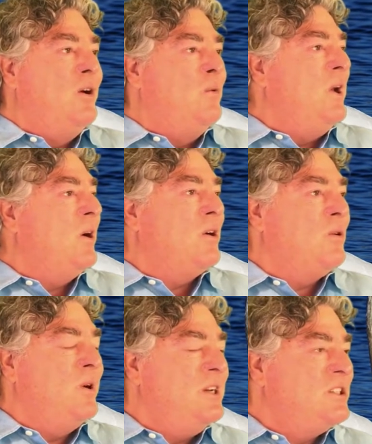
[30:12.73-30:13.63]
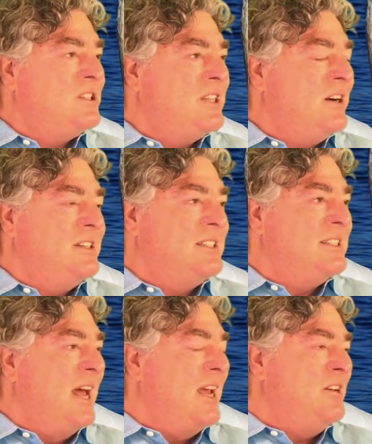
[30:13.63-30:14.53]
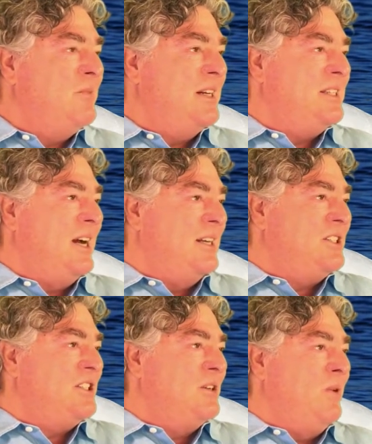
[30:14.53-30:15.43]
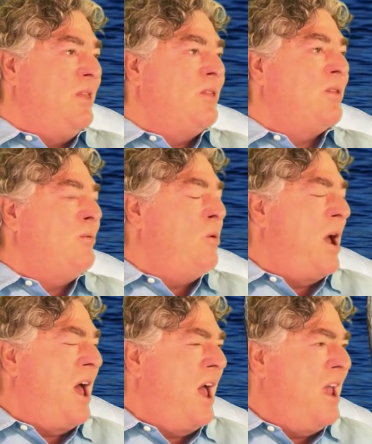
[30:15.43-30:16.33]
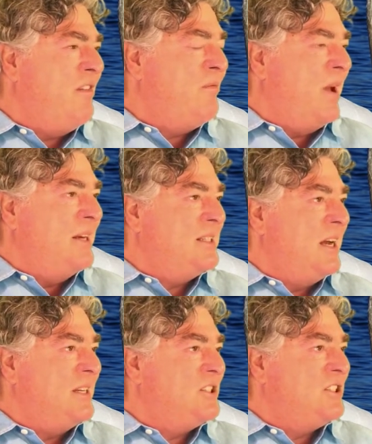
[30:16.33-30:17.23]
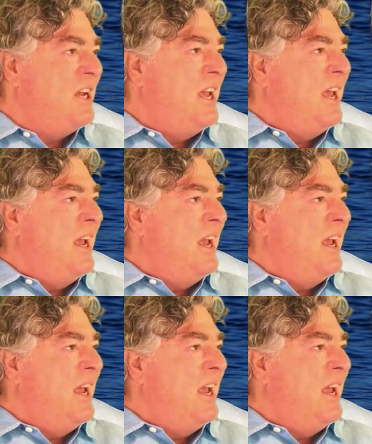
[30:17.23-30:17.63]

We are creatures that are designed by touch. We thrive by touch.